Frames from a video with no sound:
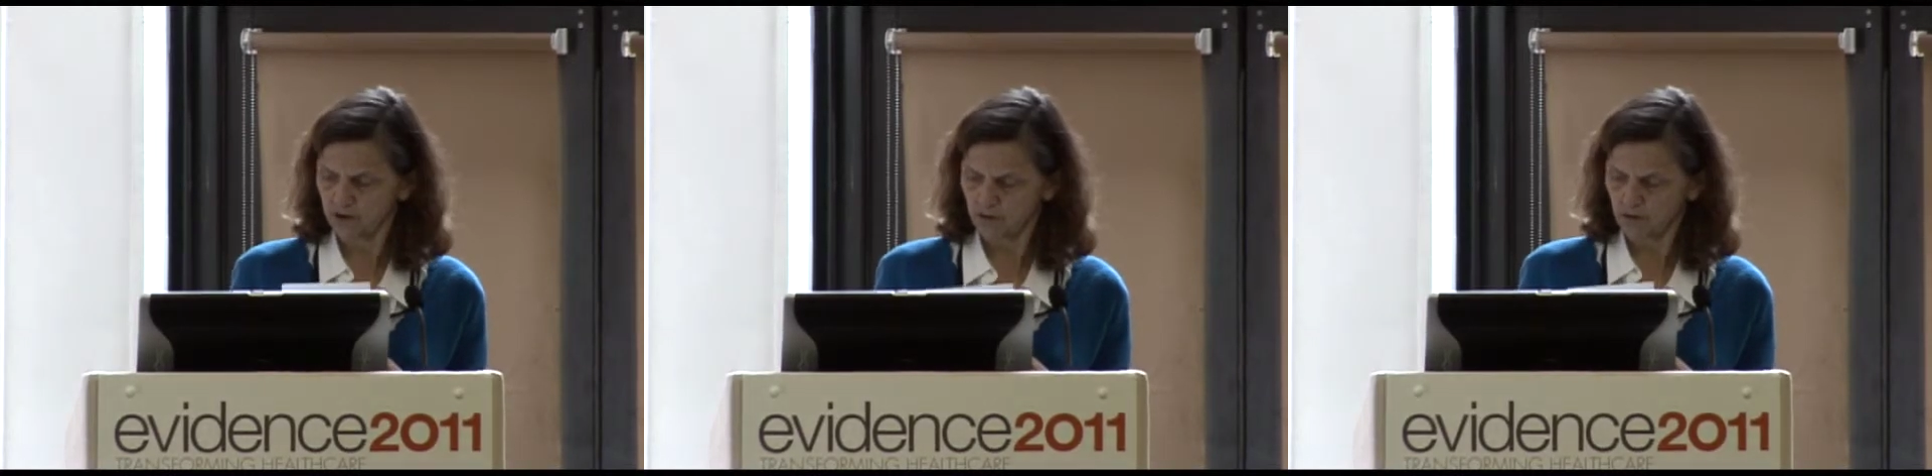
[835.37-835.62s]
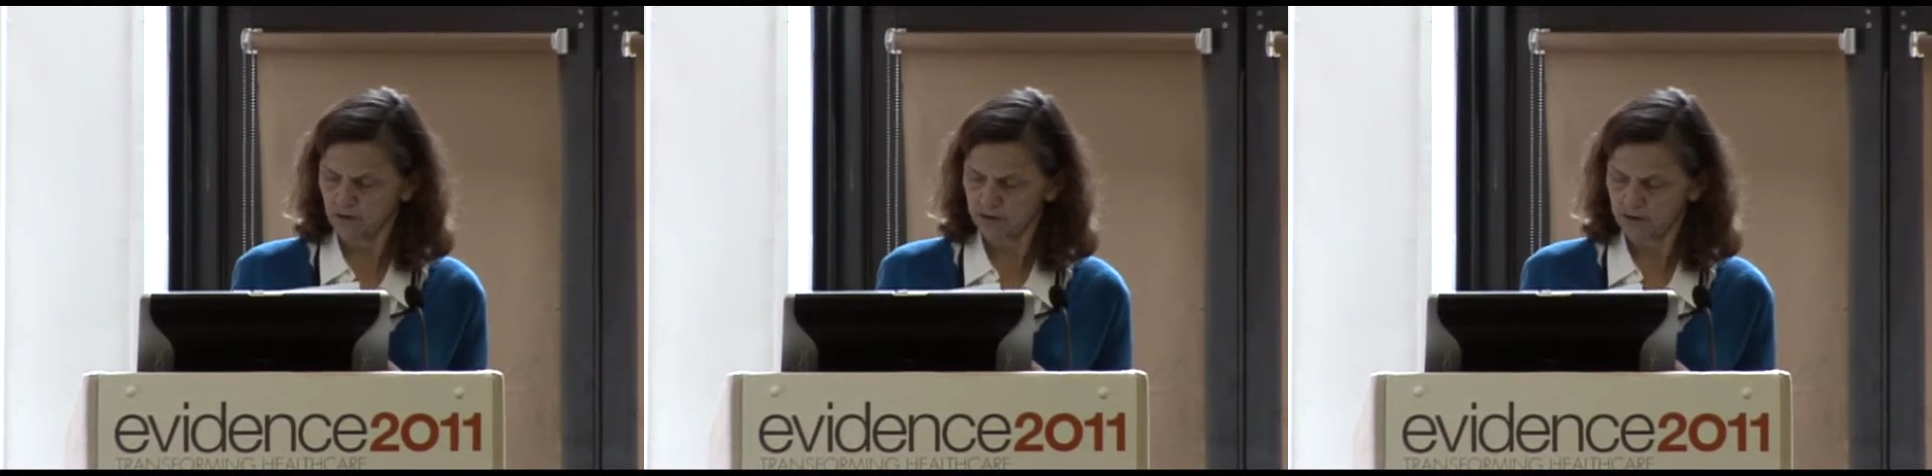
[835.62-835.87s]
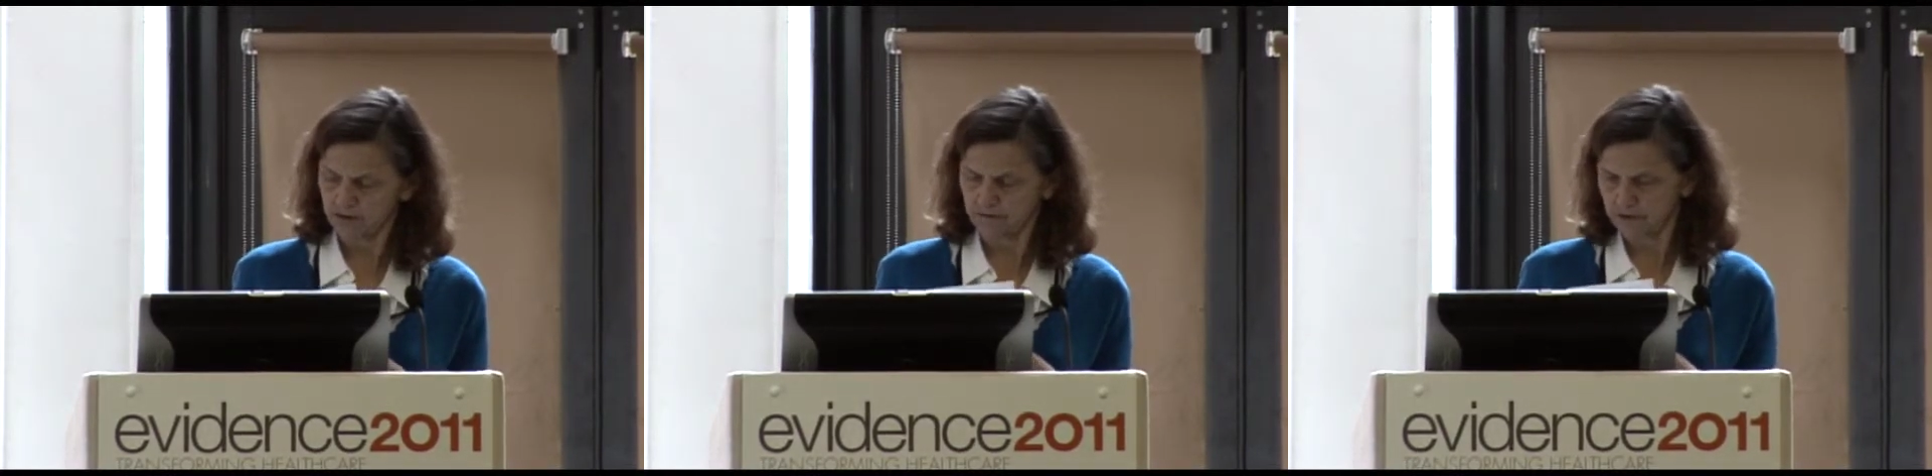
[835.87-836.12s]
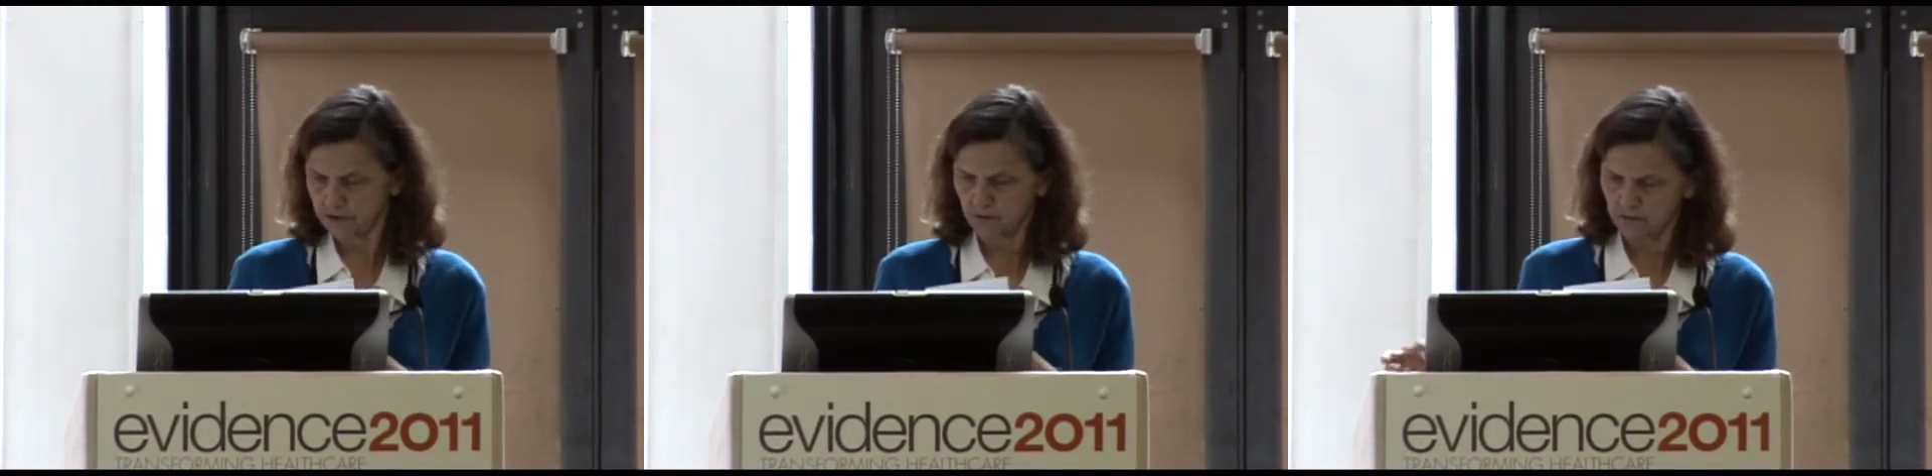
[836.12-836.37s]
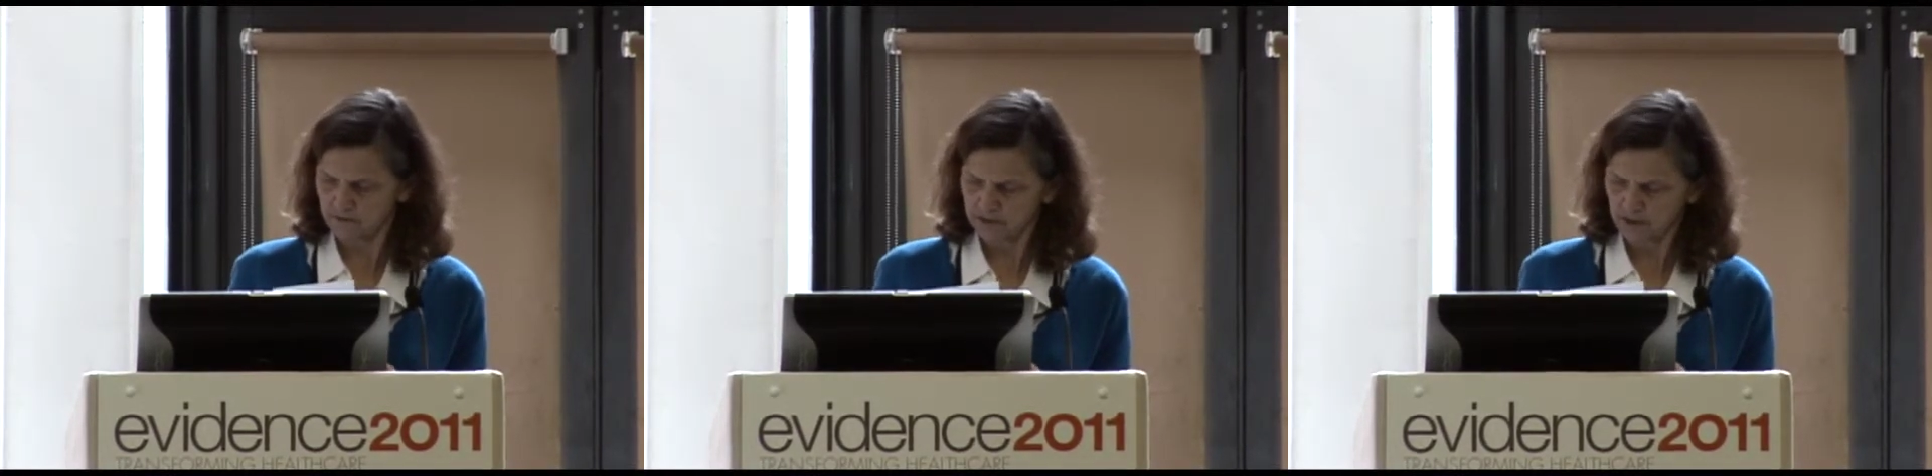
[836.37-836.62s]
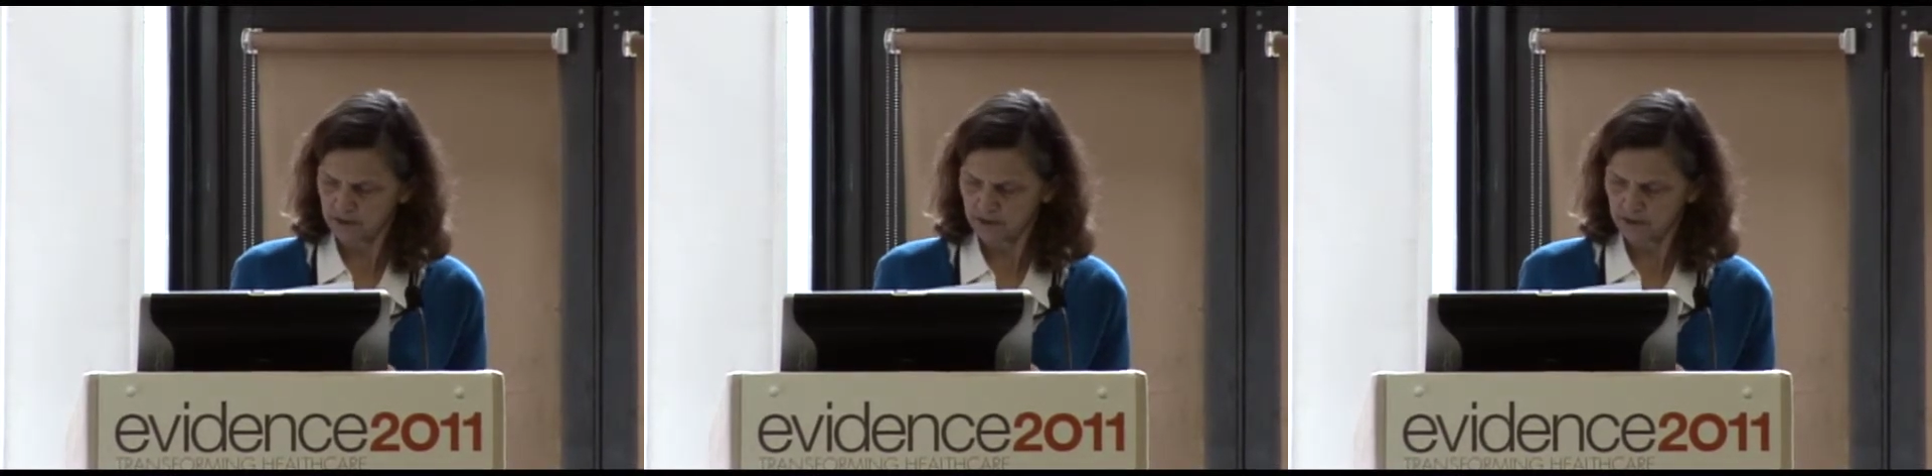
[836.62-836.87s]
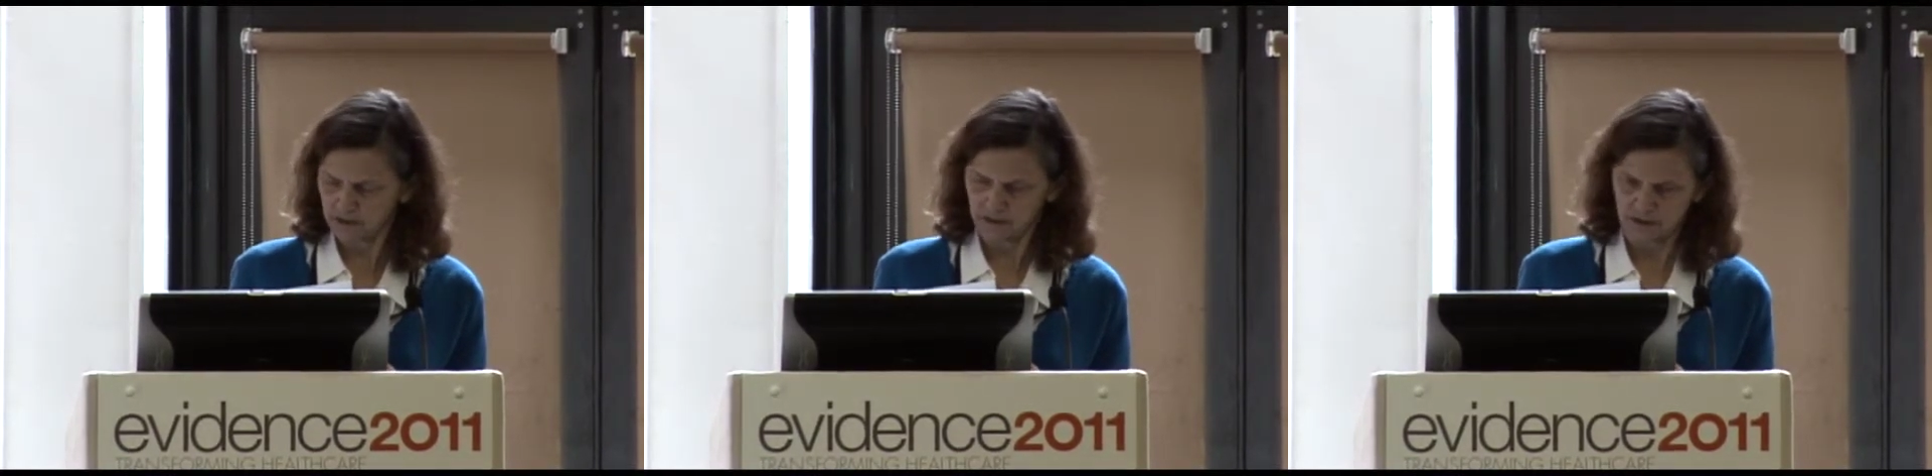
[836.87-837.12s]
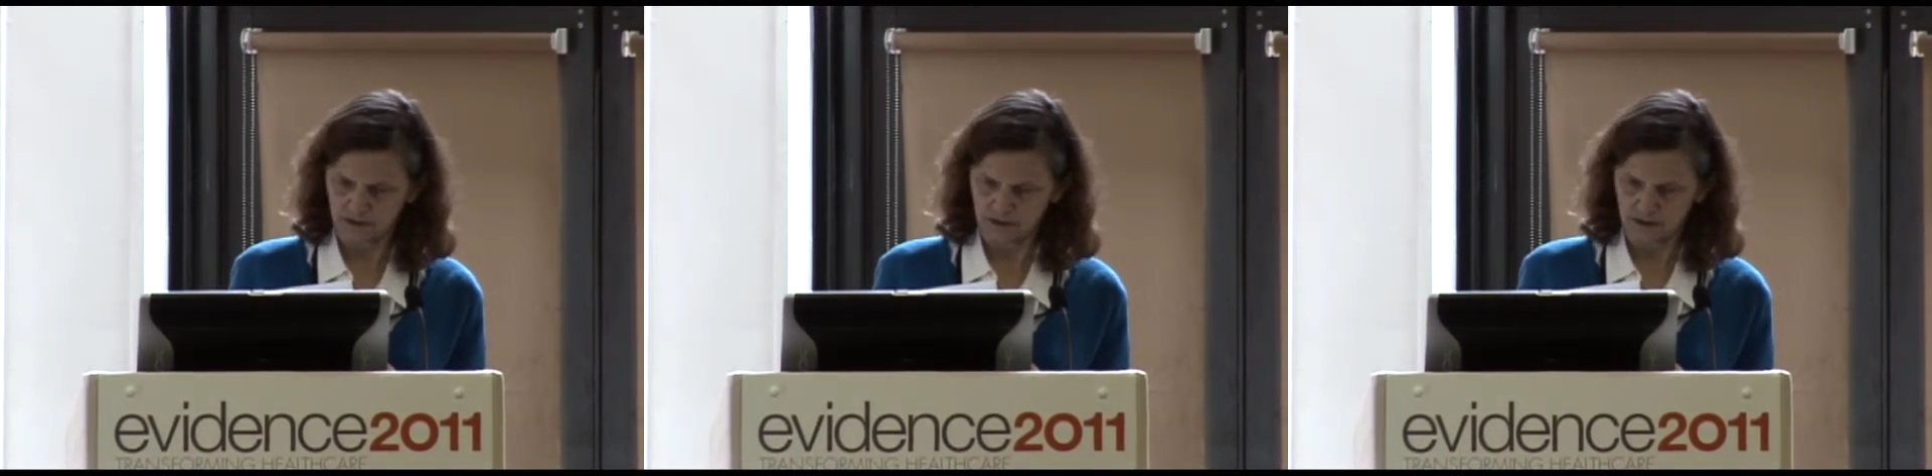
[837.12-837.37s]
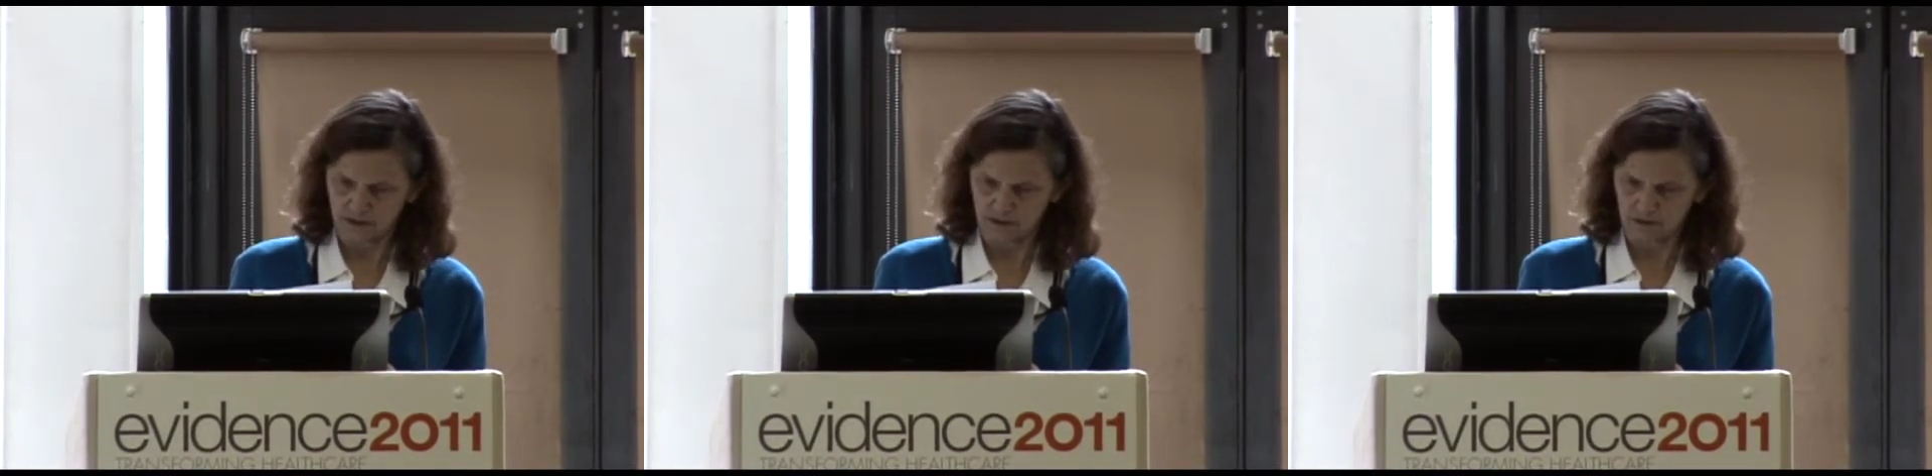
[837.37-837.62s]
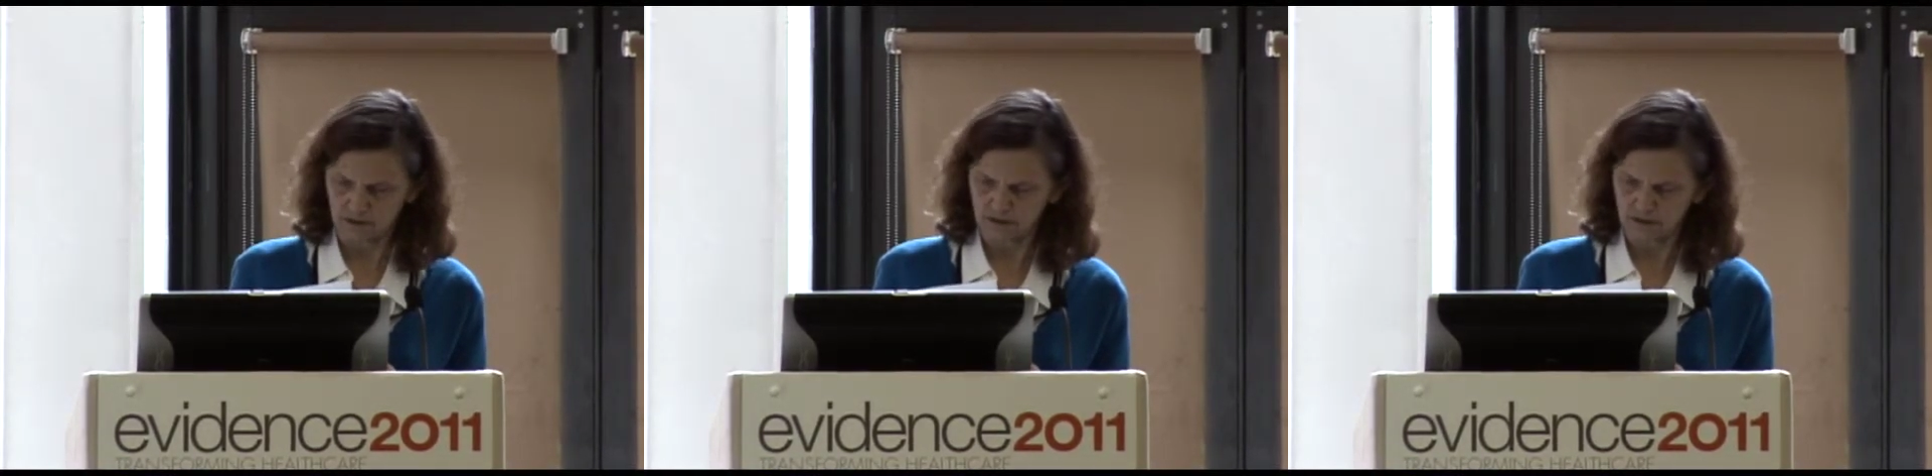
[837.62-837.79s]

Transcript: the quality of the sorts of studies and this, that and the other.